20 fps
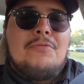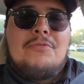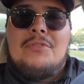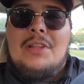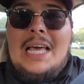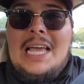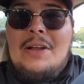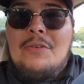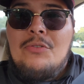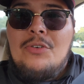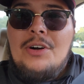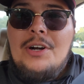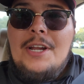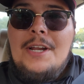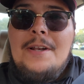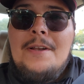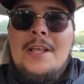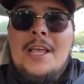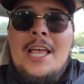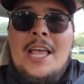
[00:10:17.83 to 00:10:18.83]

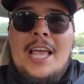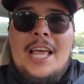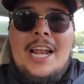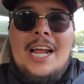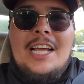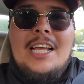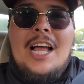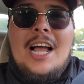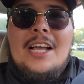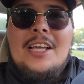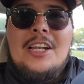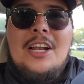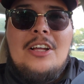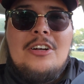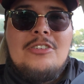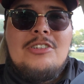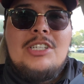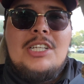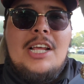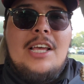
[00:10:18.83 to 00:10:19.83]
flavoring, and I can
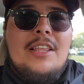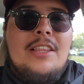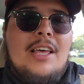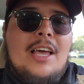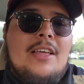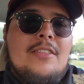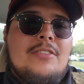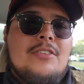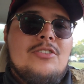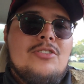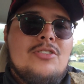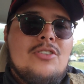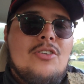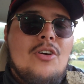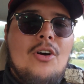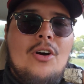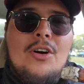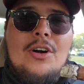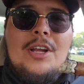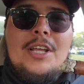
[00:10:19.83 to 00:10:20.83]
understand that. This
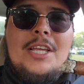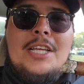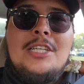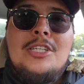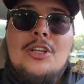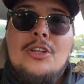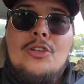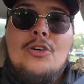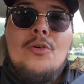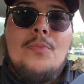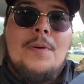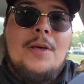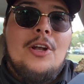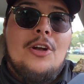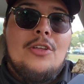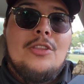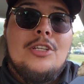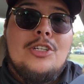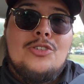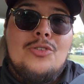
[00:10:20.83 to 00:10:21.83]
cigar is a little bit
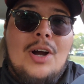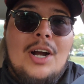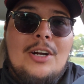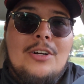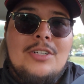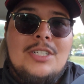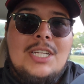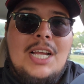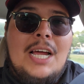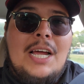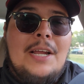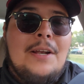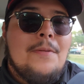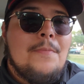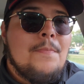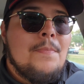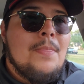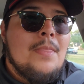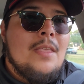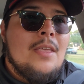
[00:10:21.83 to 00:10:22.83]
on the drier side,
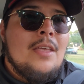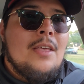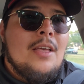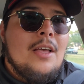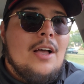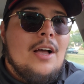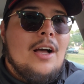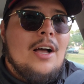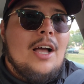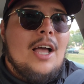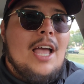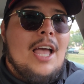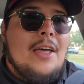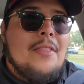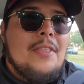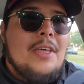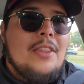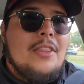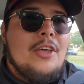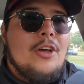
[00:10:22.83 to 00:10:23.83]

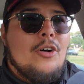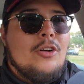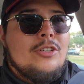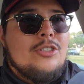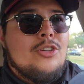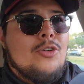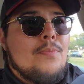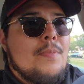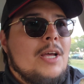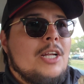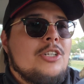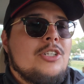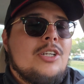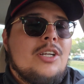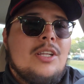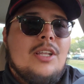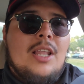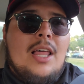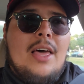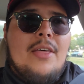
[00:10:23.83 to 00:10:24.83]
and then they also
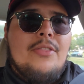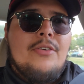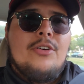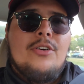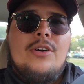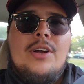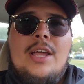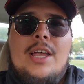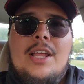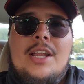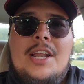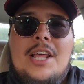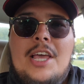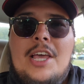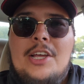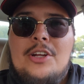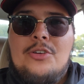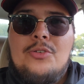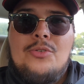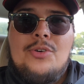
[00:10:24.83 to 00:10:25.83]
mentioned leather and
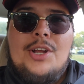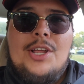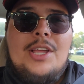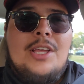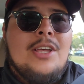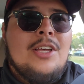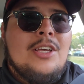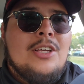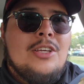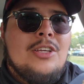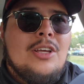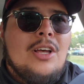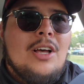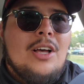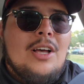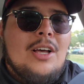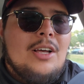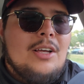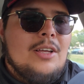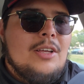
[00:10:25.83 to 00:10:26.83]
hickory
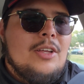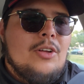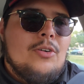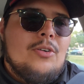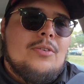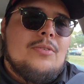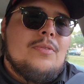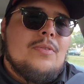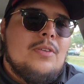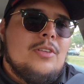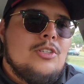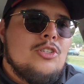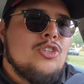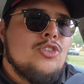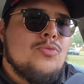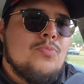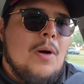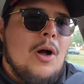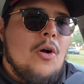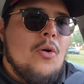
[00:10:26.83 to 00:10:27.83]
or
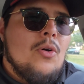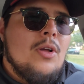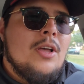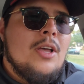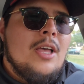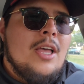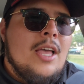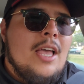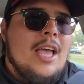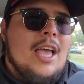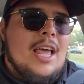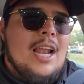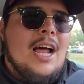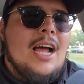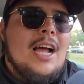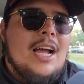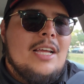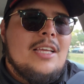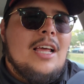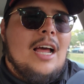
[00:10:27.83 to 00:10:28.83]
smoke, and
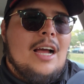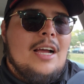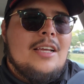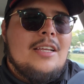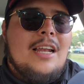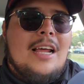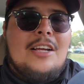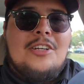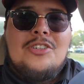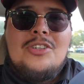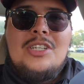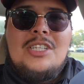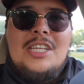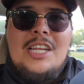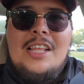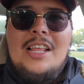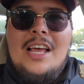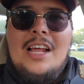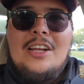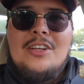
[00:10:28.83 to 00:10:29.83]
I can actually
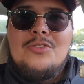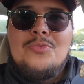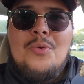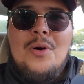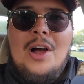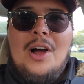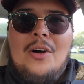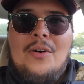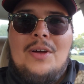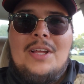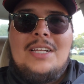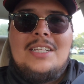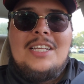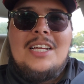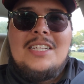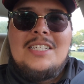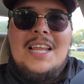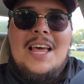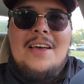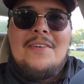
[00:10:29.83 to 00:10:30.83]
see that as well. It
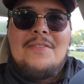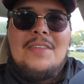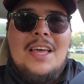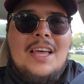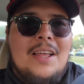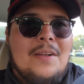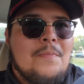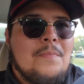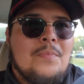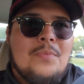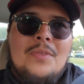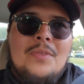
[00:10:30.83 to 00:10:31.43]
does have that